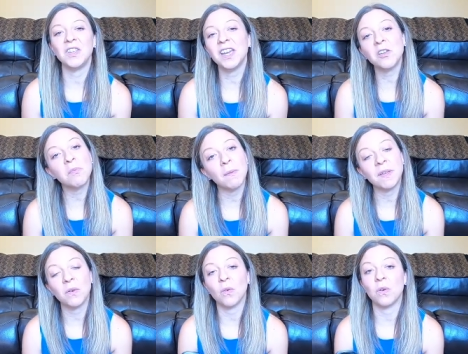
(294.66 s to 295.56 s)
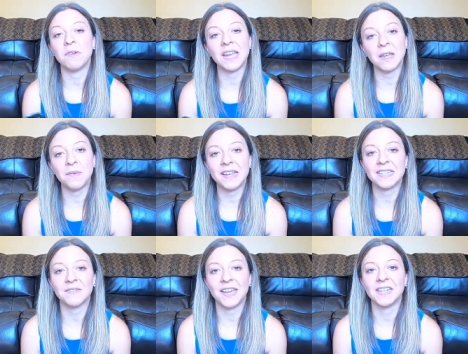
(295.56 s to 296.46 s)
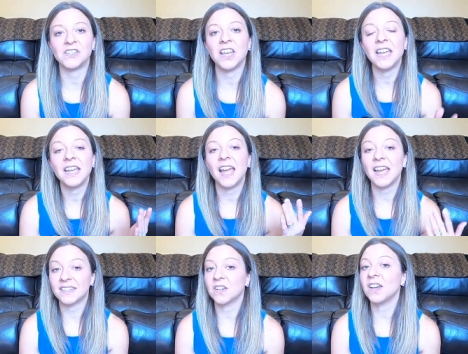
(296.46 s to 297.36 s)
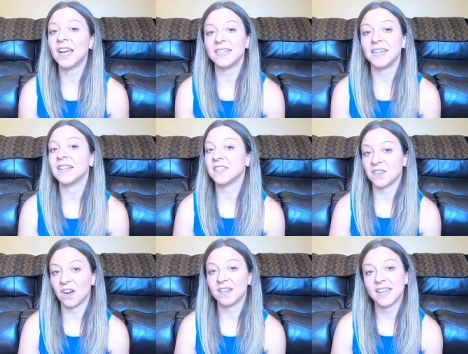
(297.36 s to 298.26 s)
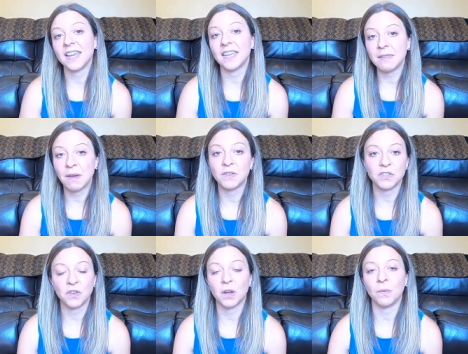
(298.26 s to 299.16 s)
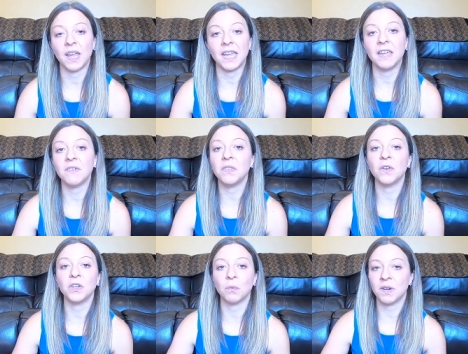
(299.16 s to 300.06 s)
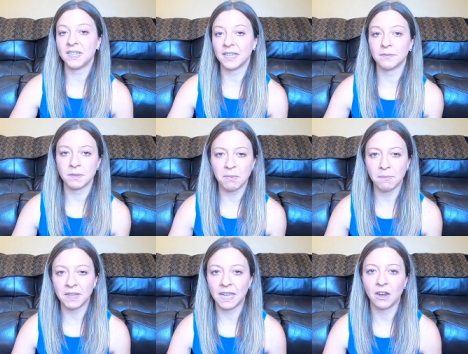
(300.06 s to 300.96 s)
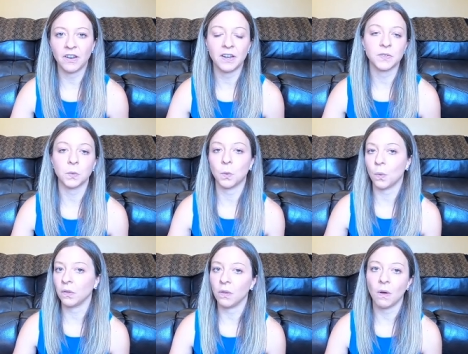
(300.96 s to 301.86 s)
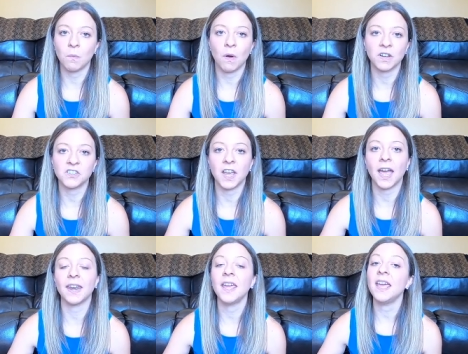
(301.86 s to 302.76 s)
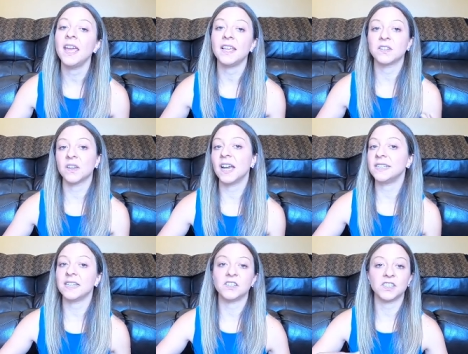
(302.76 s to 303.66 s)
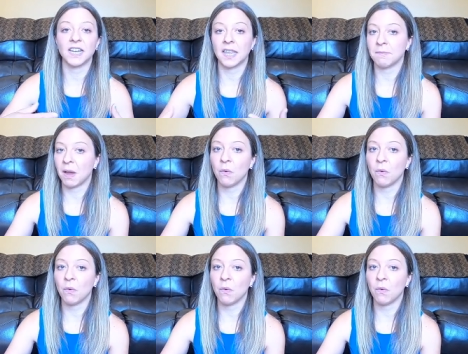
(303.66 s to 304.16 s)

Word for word: when you get your puppy home, eight weeks of age, it's a good idea to start taking them out straight away. Even though you don't want to take them to public areas or go on long walks yet, it's a good idea just to get them